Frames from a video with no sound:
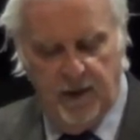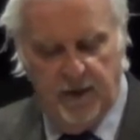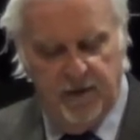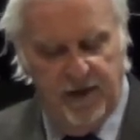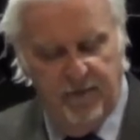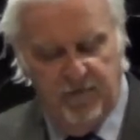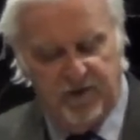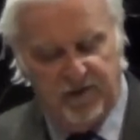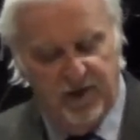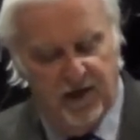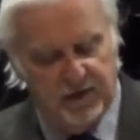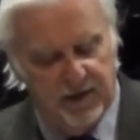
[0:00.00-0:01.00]
They never
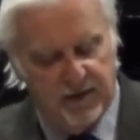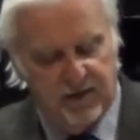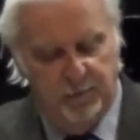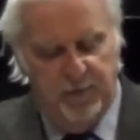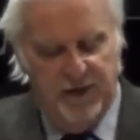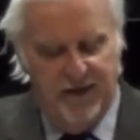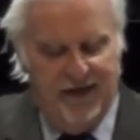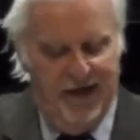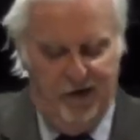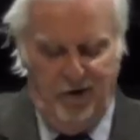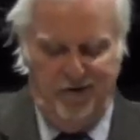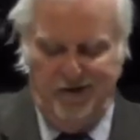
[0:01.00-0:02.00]
thought that could be an
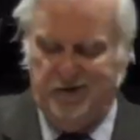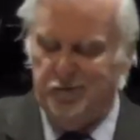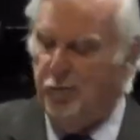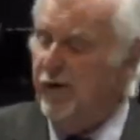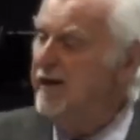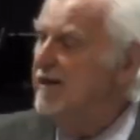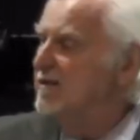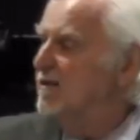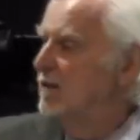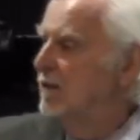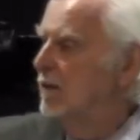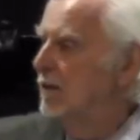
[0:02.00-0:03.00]
inherited trait
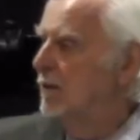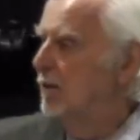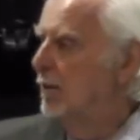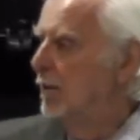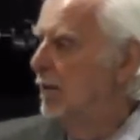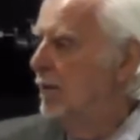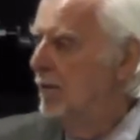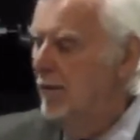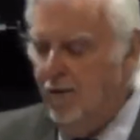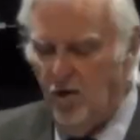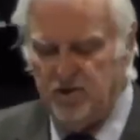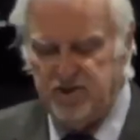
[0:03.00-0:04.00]

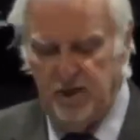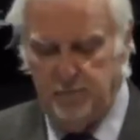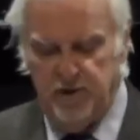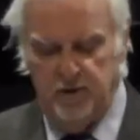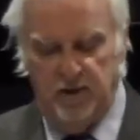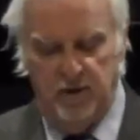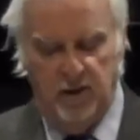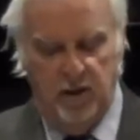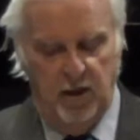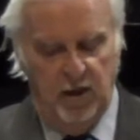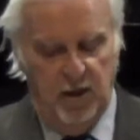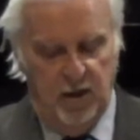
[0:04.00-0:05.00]
or something that
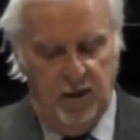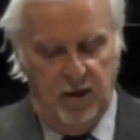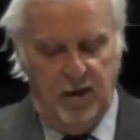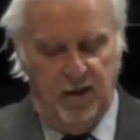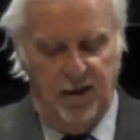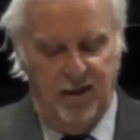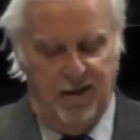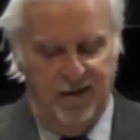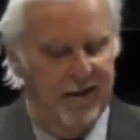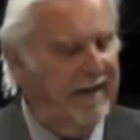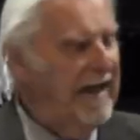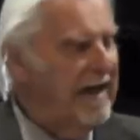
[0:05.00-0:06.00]

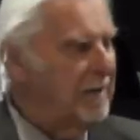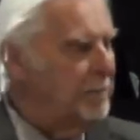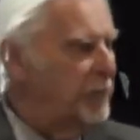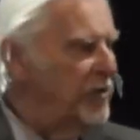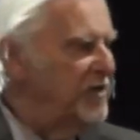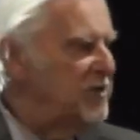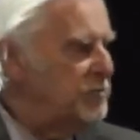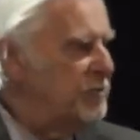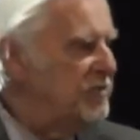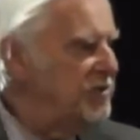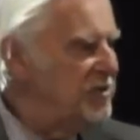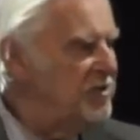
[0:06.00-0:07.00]
they had a
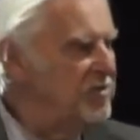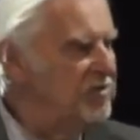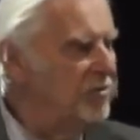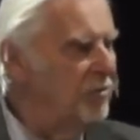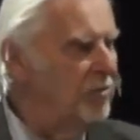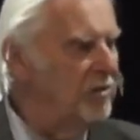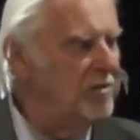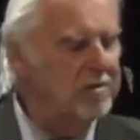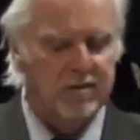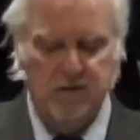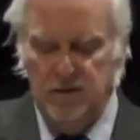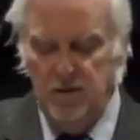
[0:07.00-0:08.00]
predisposition
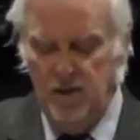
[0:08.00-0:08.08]
towards.